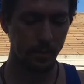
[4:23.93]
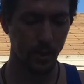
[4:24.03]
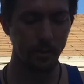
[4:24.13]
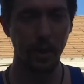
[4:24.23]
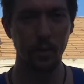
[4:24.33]

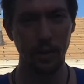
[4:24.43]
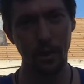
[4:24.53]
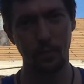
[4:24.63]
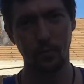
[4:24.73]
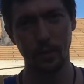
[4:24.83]
At
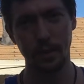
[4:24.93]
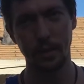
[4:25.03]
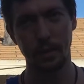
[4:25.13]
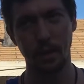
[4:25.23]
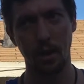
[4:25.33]
MITOLIFE,
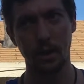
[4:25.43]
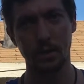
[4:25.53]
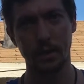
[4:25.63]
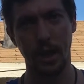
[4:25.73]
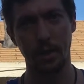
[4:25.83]
we
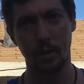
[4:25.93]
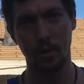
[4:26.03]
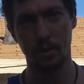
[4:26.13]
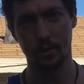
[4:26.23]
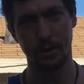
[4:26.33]
acknowledge that
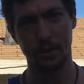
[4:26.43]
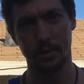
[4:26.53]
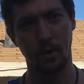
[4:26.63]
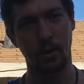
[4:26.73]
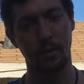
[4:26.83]
our
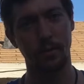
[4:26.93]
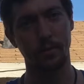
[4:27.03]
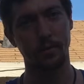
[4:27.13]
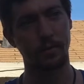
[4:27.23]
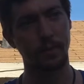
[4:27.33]
oceans
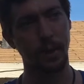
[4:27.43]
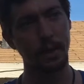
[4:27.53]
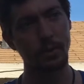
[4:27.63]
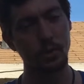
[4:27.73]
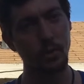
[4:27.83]
are
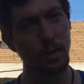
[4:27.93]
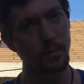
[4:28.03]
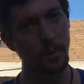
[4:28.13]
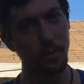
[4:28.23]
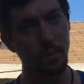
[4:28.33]

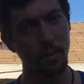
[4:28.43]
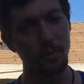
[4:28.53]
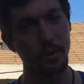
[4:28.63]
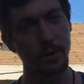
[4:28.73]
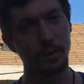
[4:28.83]
extremely
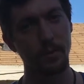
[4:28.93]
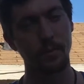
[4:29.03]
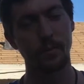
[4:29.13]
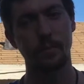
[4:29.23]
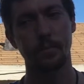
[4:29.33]
polluted,
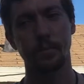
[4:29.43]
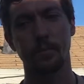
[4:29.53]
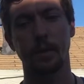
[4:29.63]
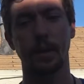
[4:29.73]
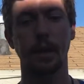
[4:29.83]

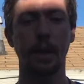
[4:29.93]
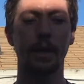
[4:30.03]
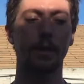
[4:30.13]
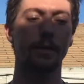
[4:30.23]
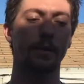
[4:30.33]

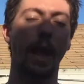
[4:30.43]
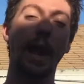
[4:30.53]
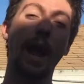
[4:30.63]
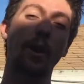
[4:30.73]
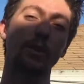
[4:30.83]
and
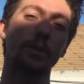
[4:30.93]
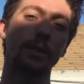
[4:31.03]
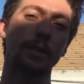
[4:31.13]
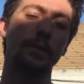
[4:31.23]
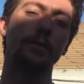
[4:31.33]
that
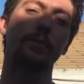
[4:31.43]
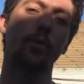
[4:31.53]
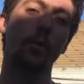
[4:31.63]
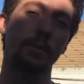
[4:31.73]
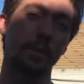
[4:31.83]
algae
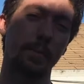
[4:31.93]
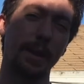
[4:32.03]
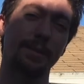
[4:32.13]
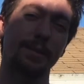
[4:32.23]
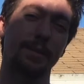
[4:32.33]
forms the
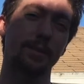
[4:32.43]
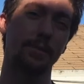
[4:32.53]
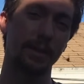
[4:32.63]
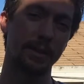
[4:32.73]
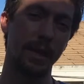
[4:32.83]
basis of
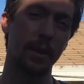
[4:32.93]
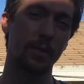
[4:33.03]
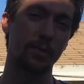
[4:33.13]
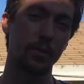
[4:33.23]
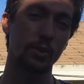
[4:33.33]
the
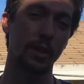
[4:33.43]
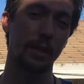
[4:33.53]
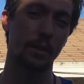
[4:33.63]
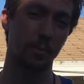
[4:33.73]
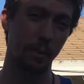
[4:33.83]
entire food
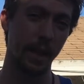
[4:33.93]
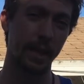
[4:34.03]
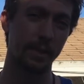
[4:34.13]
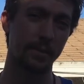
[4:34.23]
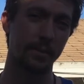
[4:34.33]
chain on the
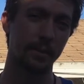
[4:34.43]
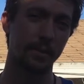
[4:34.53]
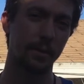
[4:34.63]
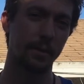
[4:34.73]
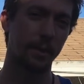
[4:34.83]
planet.
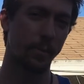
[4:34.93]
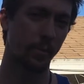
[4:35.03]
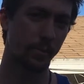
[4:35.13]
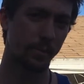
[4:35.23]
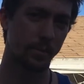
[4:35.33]
They
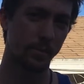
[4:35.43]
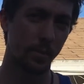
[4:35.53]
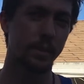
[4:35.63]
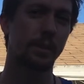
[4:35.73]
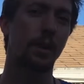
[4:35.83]
produce
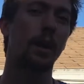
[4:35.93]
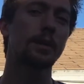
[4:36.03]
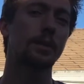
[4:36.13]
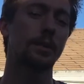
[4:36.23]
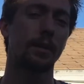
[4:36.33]
most of the
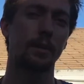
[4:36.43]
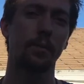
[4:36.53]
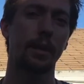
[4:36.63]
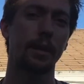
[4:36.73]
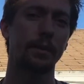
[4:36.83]
oxygen on the
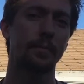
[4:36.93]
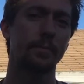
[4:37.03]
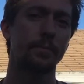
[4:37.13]
planet.